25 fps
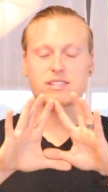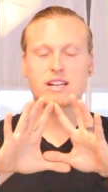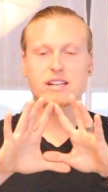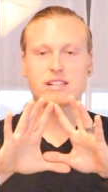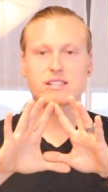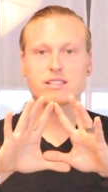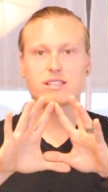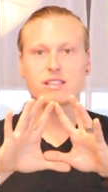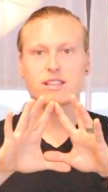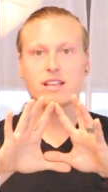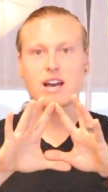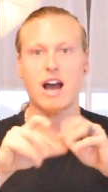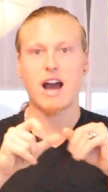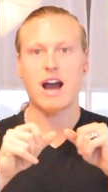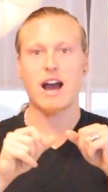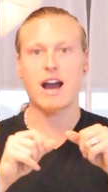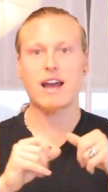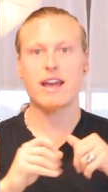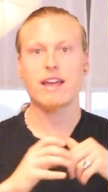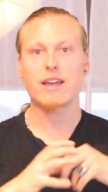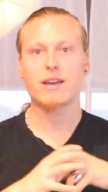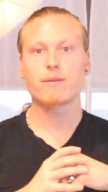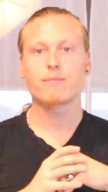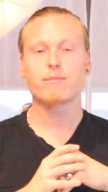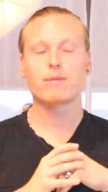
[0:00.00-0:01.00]
next to the
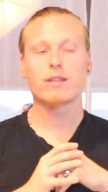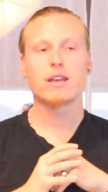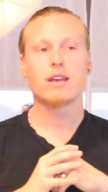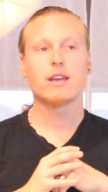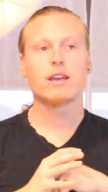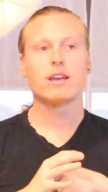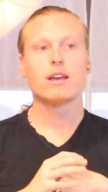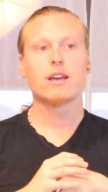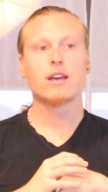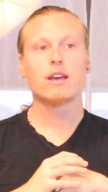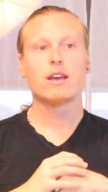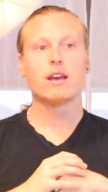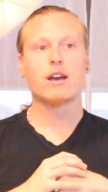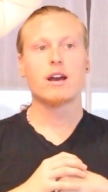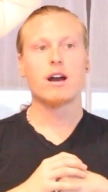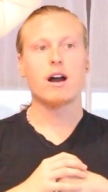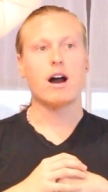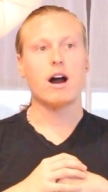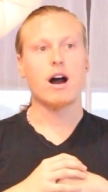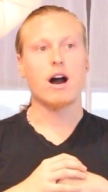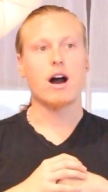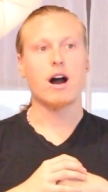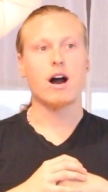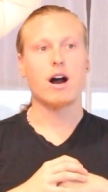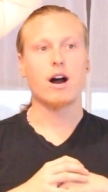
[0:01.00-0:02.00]
eye.
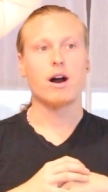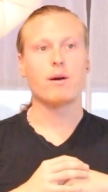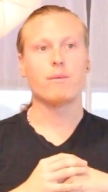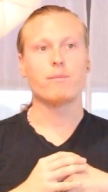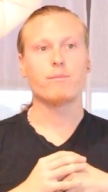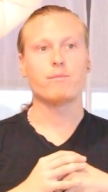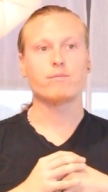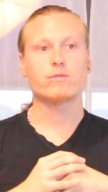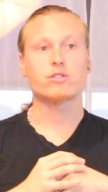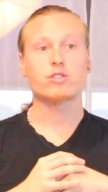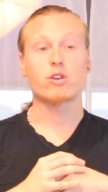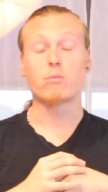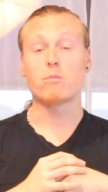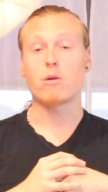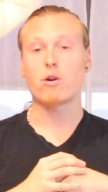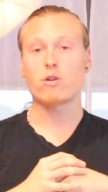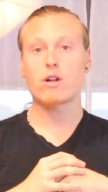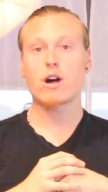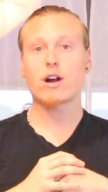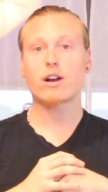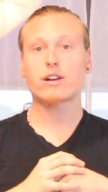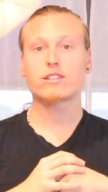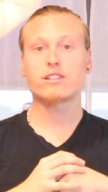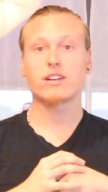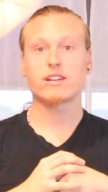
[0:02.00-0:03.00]
Um, so
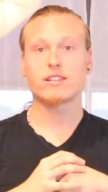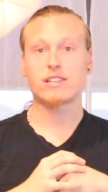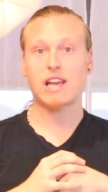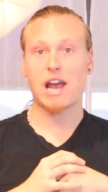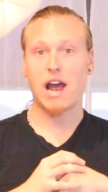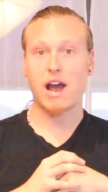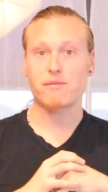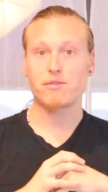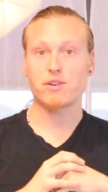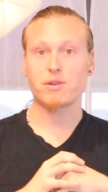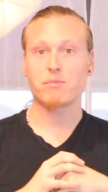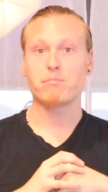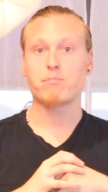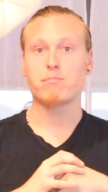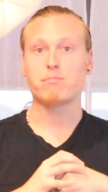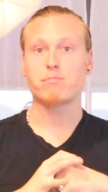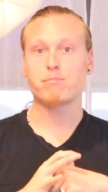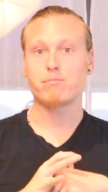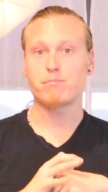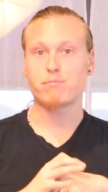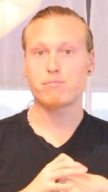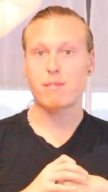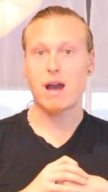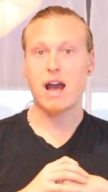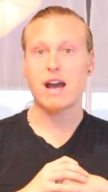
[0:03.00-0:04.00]
Moloch does have a
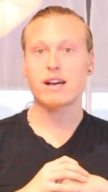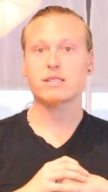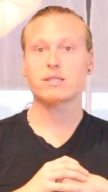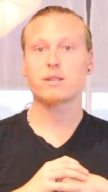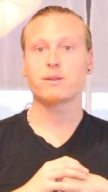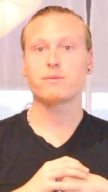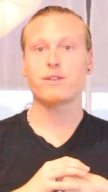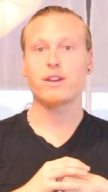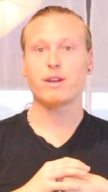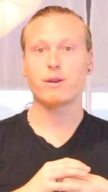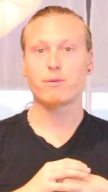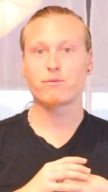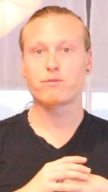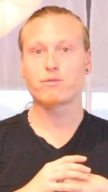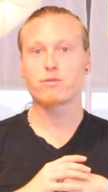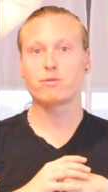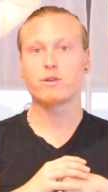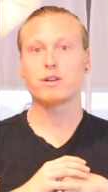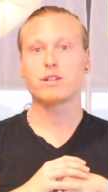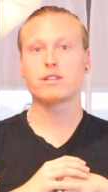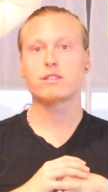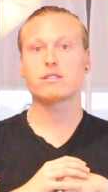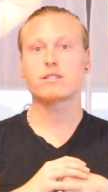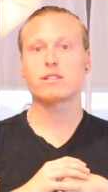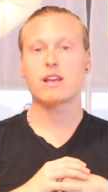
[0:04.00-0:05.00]
massive
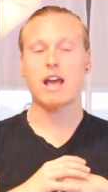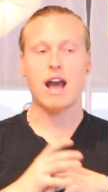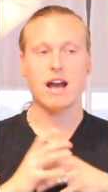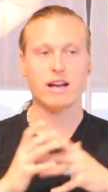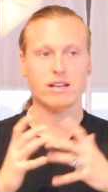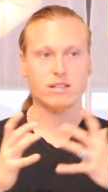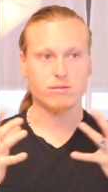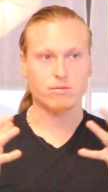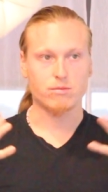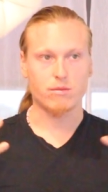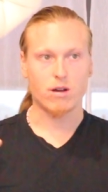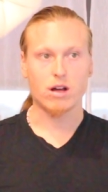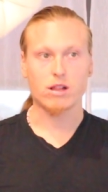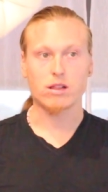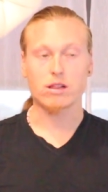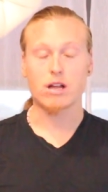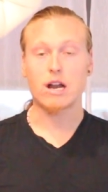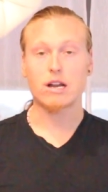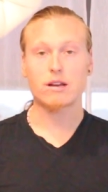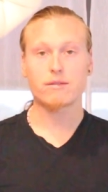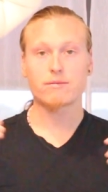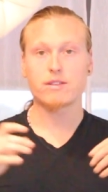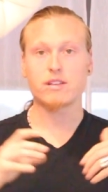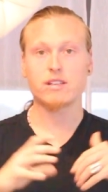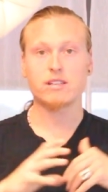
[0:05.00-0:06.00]
influence, as a
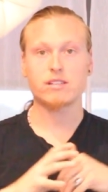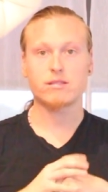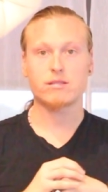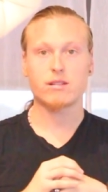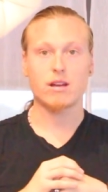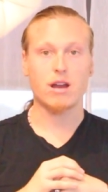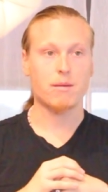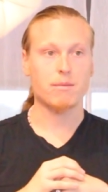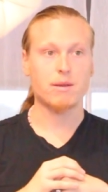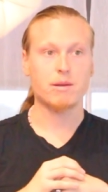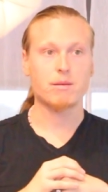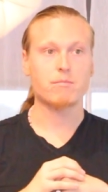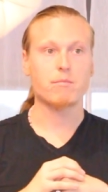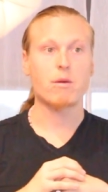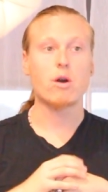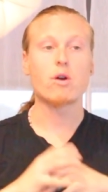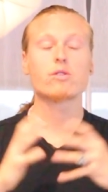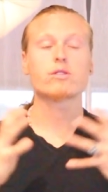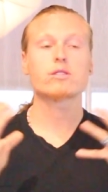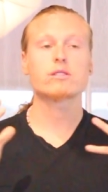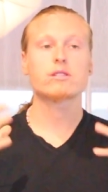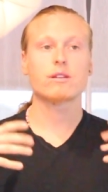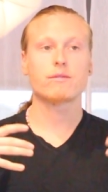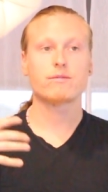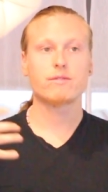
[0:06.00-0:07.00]
lot of these, I mean,
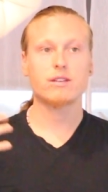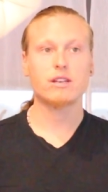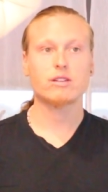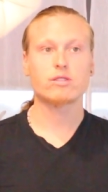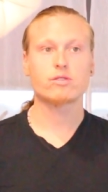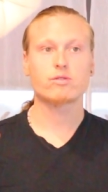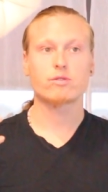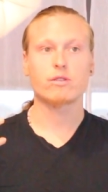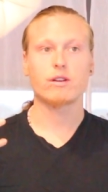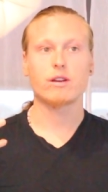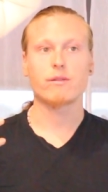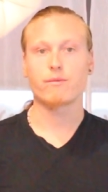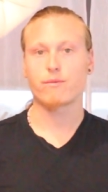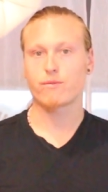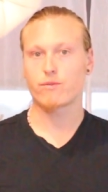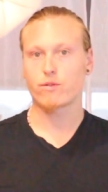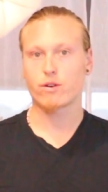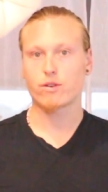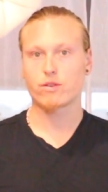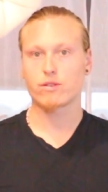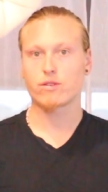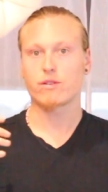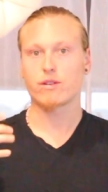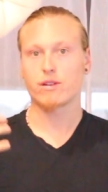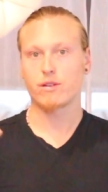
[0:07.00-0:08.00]
most of these
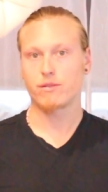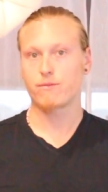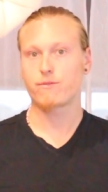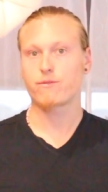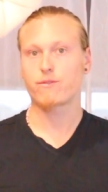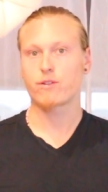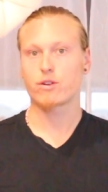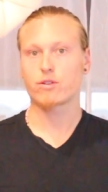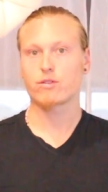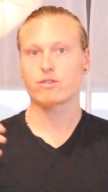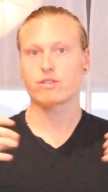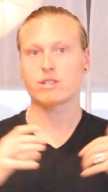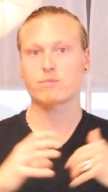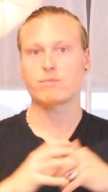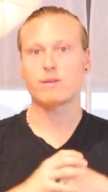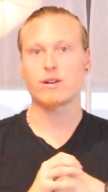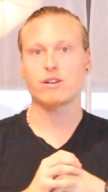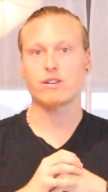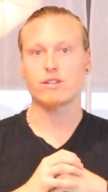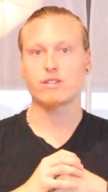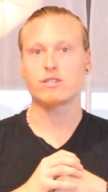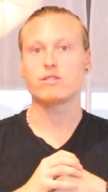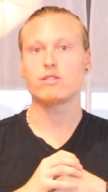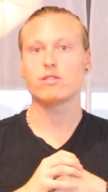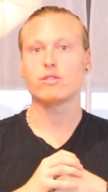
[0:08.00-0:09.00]
infernal, infernal
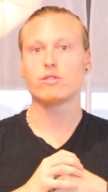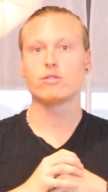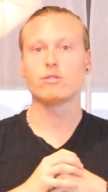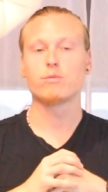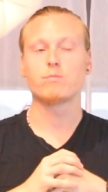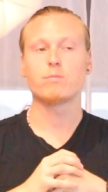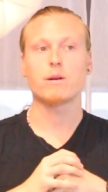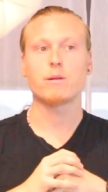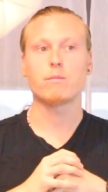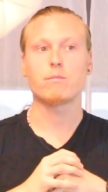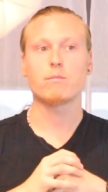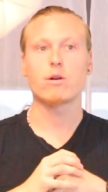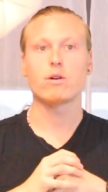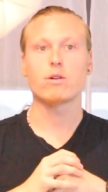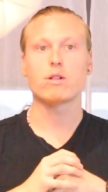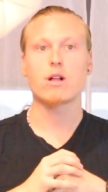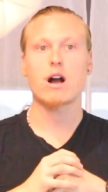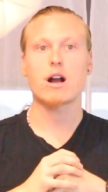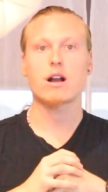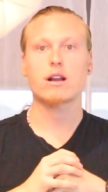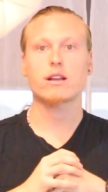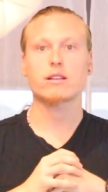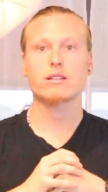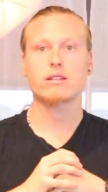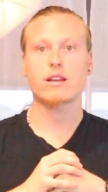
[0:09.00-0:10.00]
spirits do, but
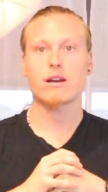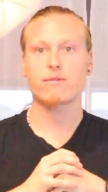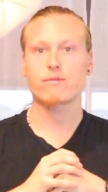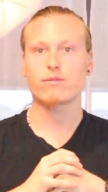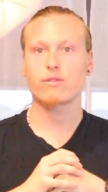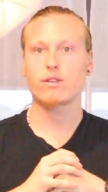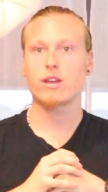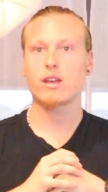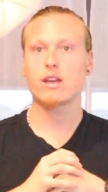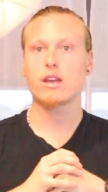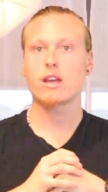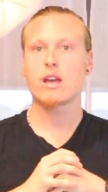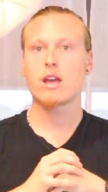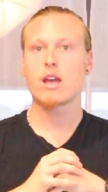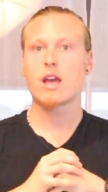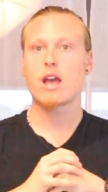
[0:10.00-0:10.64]
Moloch definitely